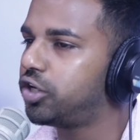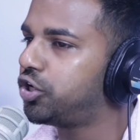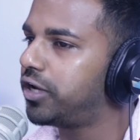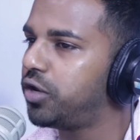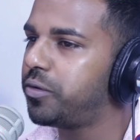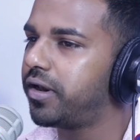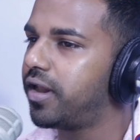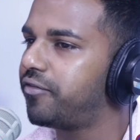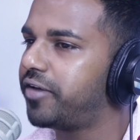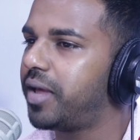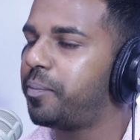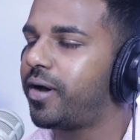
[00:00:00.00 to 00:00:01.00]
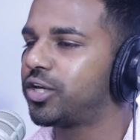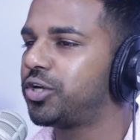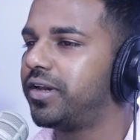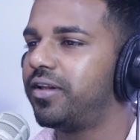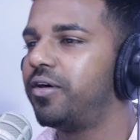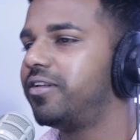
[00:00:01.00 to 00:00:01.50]
a genuine love and a
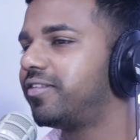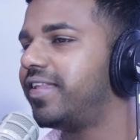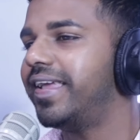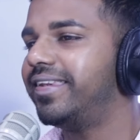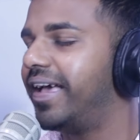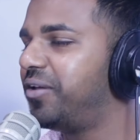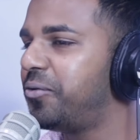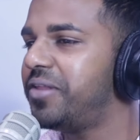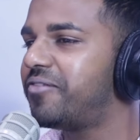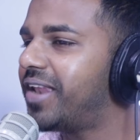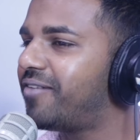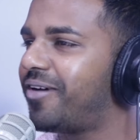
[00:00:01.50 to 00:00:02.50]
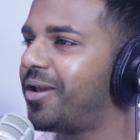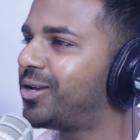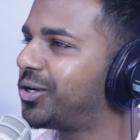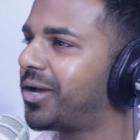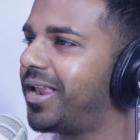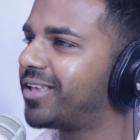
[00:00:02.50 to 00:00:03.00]
passion that honestly, I don't even have a
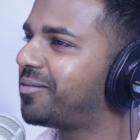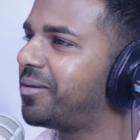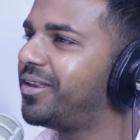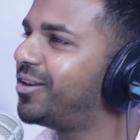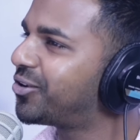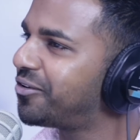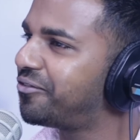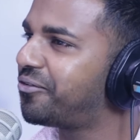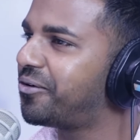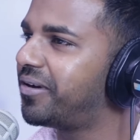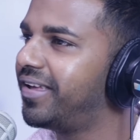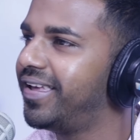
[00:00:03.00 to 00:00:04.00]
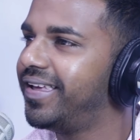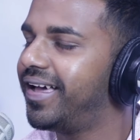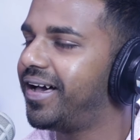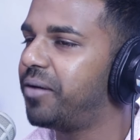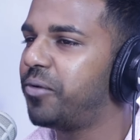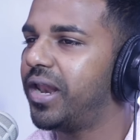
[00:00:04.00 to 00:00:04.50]
logical explanation for.
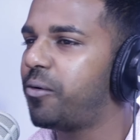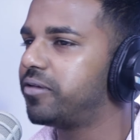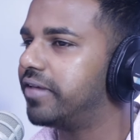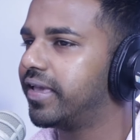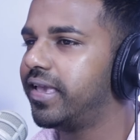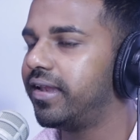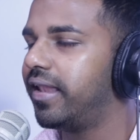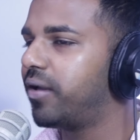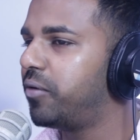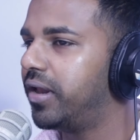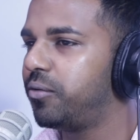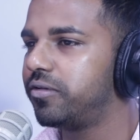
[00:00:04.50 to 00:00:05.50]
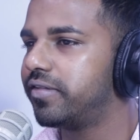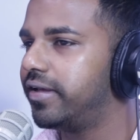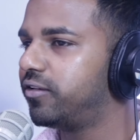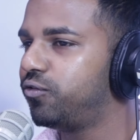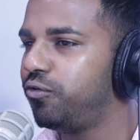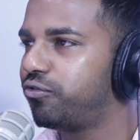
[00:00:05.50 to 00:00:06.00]
When I was a kid, like when I was
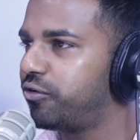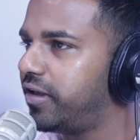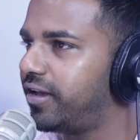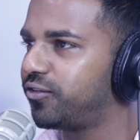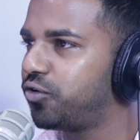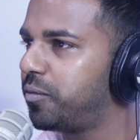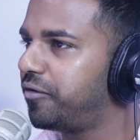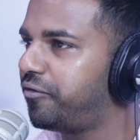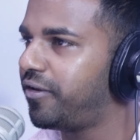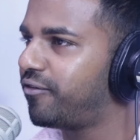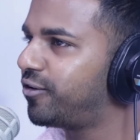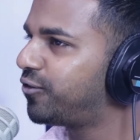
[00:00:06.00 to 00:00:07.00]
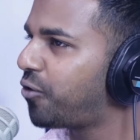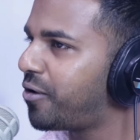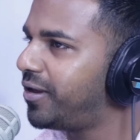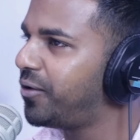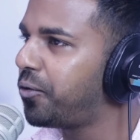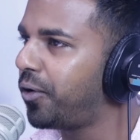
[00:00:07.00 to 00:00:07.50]
like 2-3 years old, my favorite
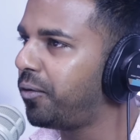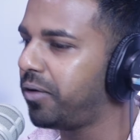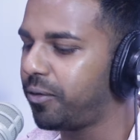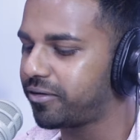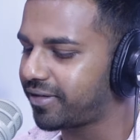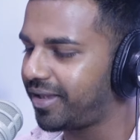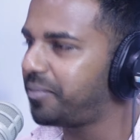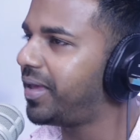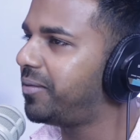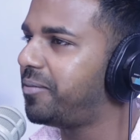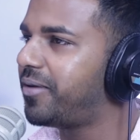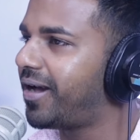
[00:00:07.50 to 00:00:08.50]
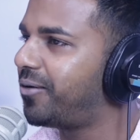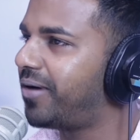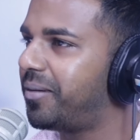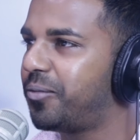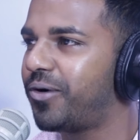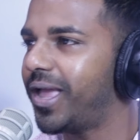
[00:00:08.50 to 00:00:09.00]
toy in the whole world was a little baby piano.
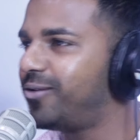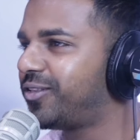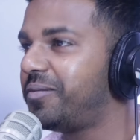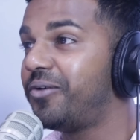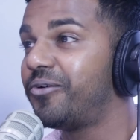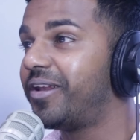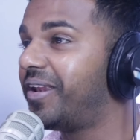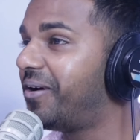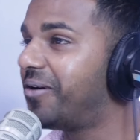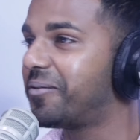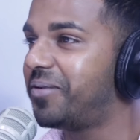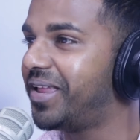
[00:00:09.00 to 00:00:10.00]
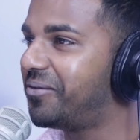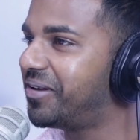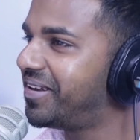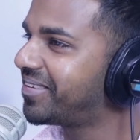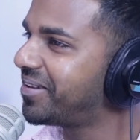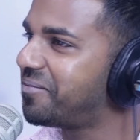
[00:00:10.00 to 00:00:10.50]
And boy, I used to be running around playing
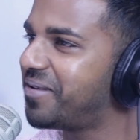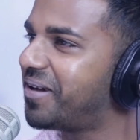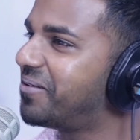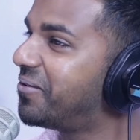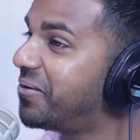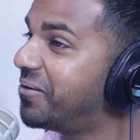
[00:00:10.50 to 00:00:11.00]
with this little piano